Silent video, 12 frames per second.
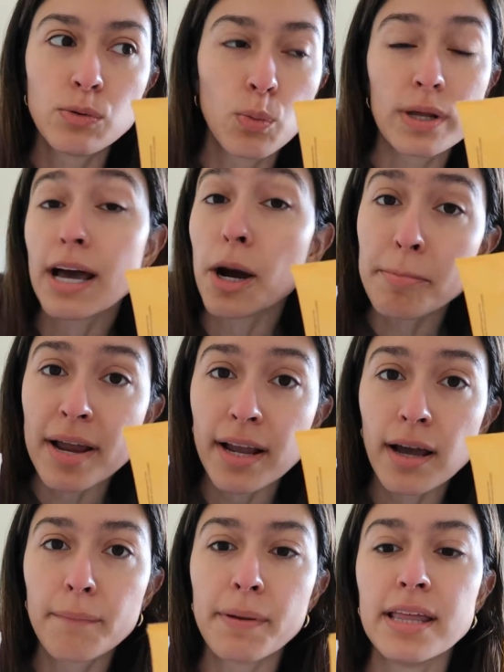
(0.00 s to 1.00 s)
without
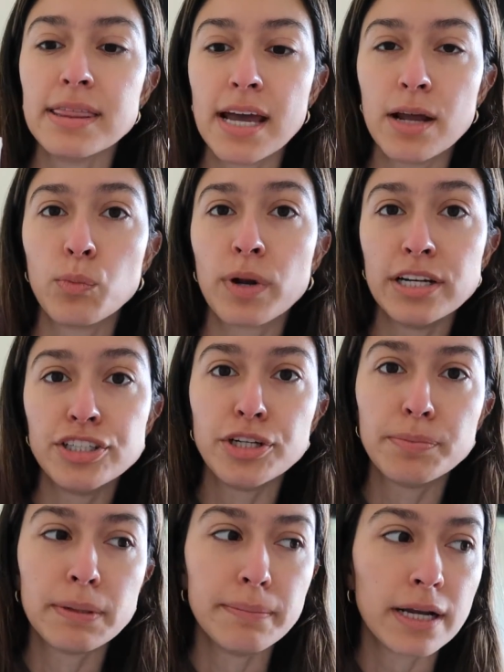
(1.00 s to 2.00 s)
makeup, and then when I
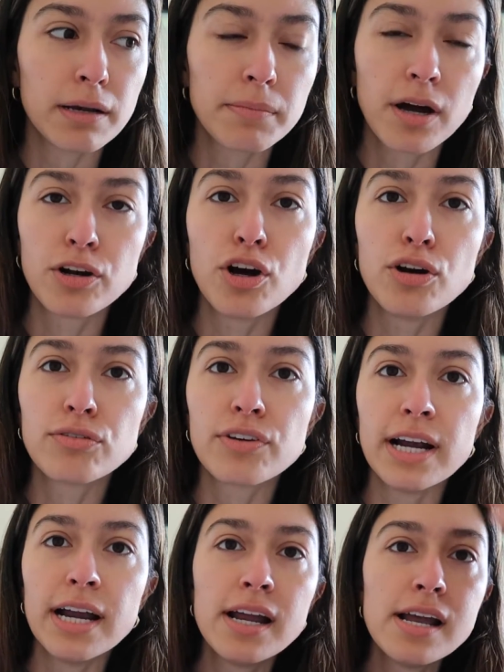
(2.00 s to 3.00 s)
do put makeup on
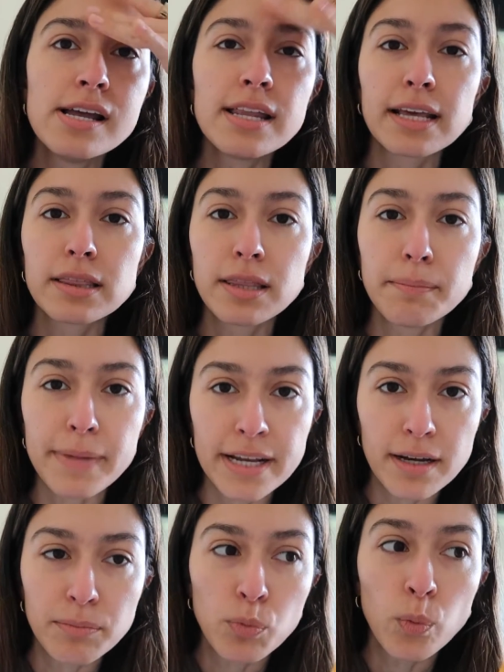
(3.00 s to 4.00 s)
over it, like the
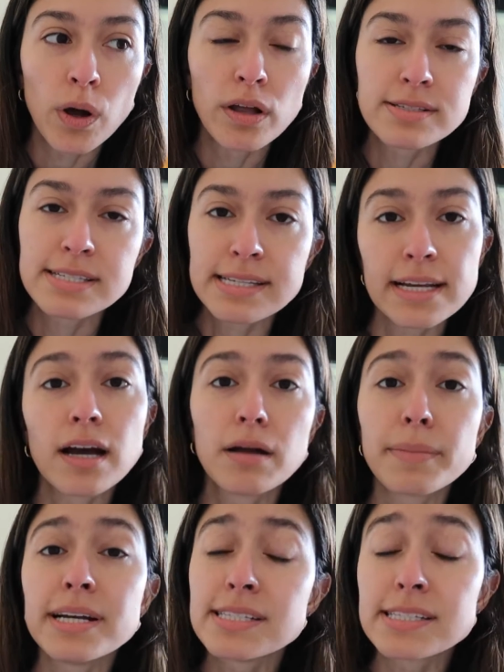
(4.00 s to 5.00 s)
makeup will sit
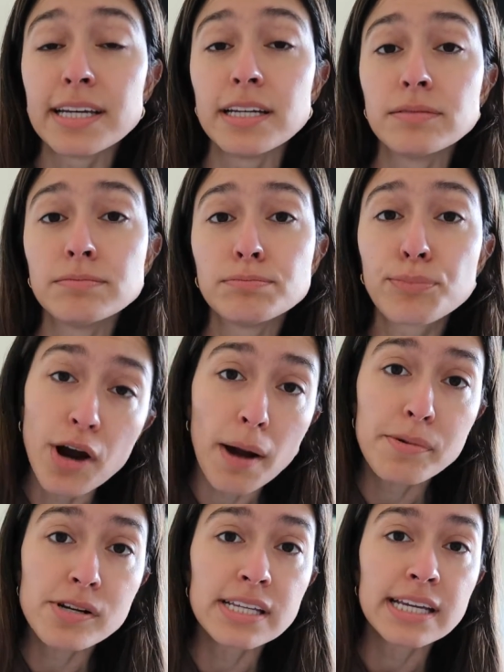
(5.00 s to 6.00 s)
on my skin
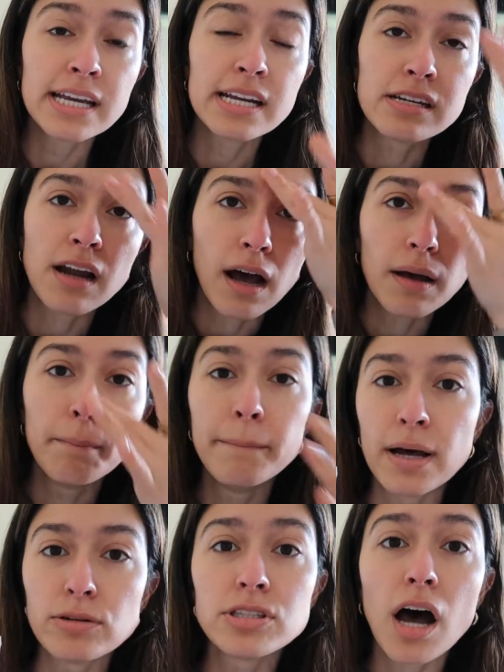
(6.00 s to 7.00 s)
properly and not
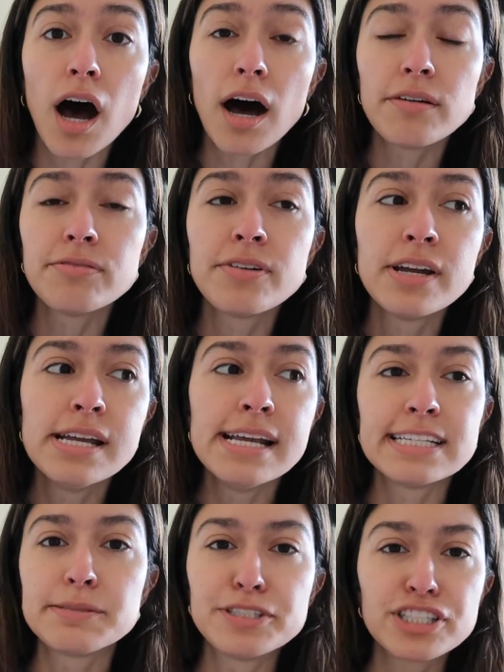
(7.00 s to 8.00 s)
melt off,
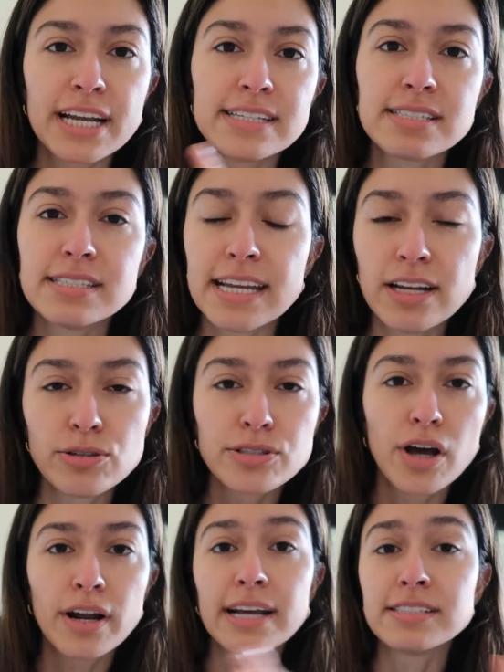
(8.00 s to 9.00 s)
especially as the day goes
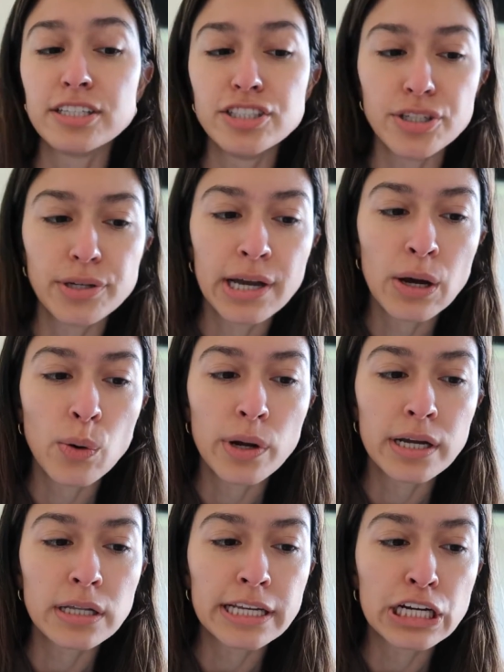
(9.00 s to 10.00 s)
on, as I do get
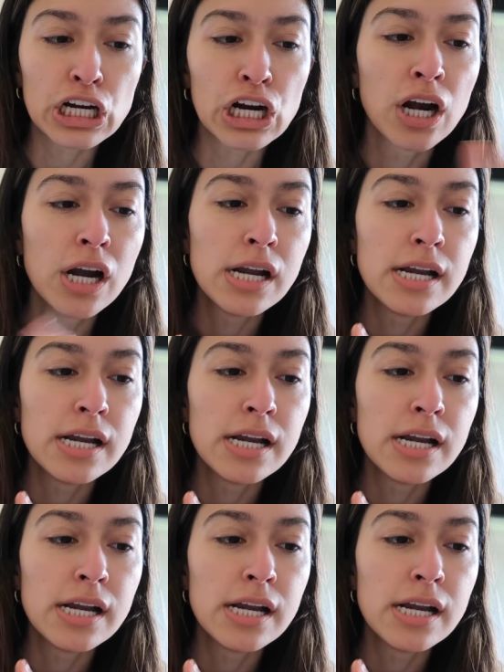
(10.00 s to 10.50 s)
oilier.